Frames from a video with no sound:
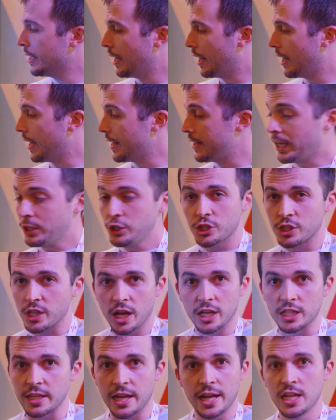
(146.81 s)
And not just
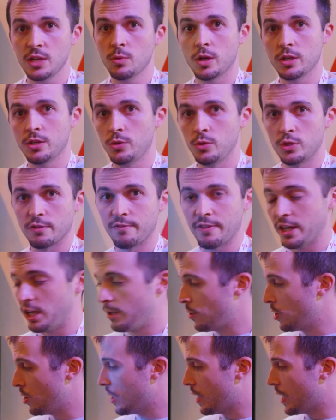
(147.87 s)
us, anyone who's
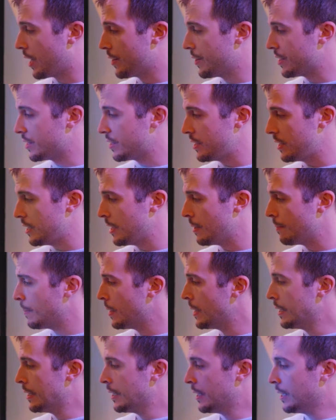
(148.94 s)
available on this team,
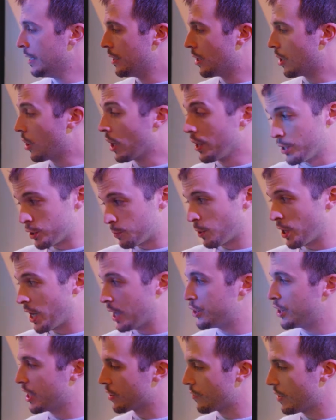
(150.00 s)
or on this
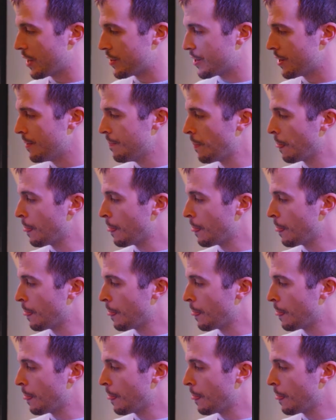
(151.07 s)
project rather.